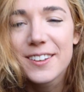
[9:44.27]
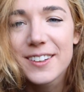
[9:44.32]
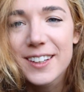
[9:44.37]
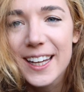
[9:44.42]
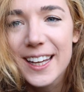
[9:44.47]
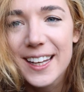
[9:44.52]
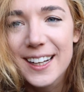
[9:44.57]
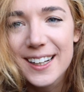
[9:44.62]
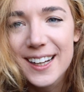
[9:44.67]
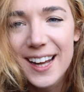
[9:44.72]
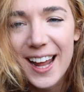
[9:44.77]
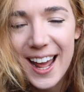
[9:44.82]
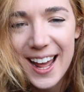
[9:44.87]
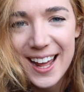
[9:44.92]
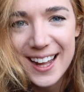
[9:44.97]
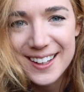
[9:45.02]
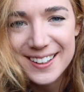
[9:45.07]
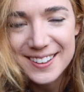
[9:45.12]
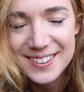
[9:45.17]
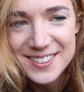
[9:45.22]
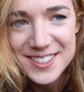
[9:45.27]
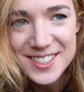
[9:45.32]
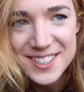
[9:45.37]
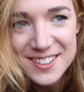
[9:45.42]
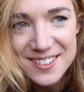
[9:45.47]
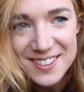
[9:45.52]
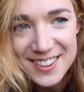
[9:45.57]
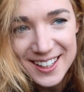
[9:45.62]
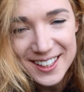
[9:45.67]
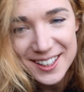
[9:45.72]
you again, and
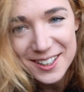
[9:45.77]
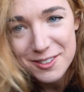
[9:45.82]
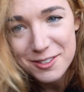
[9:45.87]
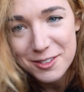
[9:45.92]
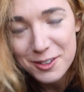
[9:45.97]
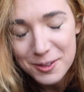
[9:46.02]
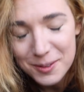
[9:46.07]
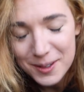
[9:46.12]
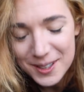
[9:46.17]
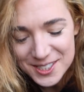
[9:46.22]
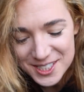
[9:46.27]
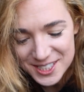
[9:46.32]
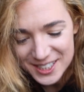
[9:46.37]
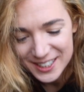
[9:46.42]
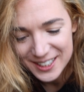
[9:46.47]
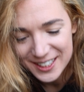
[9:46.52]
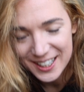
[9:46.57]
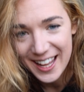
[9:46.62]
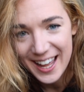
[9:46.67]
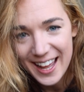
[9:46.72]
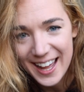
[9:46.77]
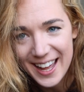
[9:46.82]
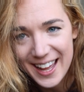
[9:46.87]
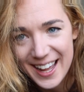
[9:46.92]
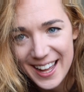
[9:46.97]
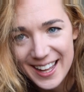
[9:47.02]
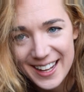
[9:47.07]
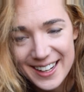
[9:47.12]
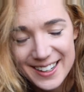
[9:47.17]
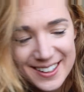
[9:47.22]
also thank you for watching.
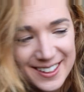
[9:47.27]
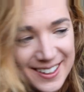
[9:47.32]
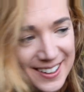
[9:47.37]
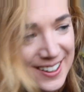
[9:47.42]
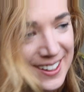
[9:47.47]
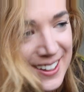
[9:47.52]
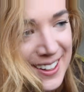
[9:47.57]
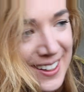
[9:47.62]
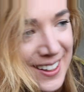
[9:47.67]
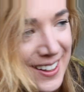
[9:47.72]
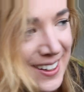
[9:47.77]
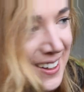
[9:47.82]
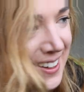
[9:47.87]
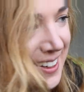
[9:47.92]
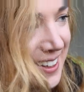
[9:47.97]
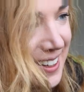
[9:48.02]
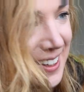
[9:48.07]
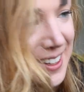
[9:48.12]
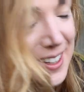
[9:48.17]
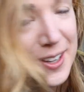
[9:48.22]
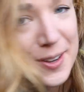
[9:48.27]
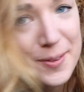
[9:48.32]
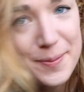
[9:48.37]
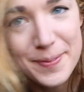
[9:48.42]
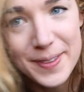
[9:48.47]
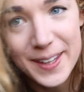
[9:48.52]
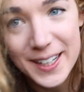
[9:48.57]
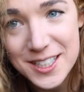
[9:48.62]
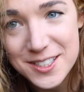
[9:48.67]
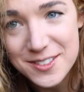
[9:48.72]
And
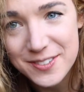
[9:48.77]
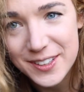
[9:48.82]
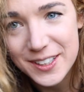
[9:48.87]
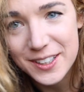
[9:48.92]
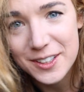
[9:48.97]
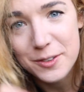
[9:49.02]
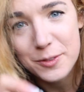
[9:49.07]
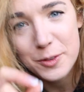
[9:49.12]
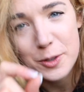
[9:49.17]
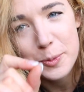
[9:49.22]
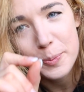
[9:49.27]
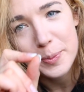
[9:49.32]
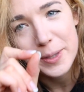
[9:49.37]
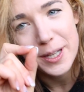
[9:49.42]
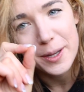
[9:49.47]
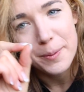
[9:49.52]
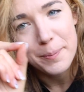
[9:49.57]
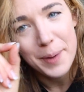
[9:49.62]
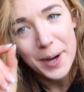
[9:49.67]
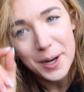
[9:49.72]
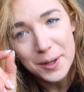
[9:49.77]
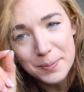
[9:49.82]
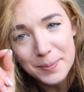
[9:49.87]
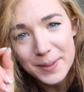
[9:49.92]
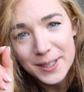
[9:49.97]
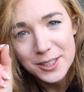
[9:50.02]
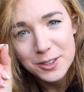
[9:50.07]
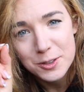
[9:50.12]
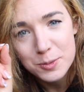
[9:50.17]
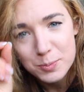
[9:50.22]
next video will be about
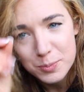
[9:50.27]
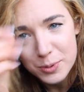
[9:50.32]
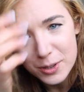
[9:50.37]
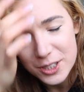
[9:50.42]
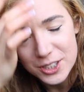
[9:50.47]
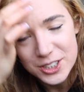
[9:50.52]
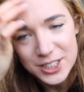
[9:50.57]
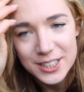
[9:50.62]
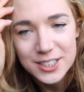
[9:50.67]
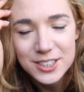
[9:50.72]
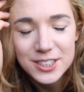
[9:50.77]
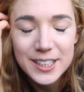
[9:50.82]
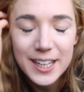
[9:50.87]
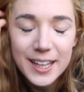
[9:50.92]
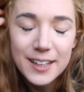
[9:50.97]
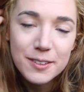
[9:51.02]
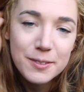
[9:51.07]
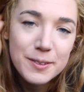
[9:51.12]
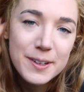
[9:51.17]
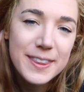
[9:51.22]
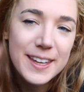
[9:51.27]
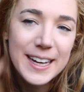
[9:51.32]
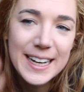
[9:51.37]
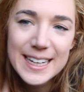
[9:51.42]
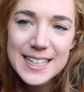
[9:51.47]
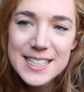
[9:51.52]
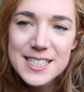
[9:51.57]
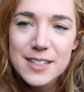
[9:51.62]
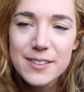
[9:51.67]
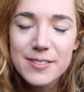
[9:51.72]
my new project together with
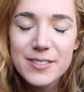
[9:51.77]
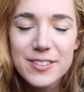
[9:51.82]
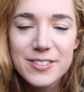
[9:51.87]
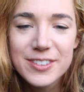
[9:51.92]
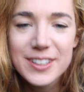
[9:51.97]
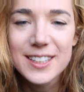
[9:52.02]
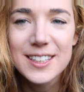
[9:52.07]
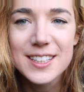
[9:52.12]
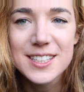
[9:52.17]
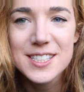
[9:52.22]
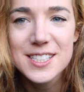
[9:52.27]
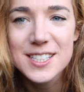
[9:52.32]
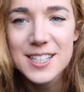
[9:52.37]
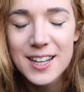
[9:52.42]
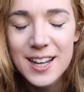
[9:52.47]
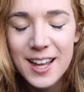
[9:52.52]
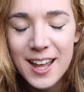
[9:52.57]
A7 Fitness.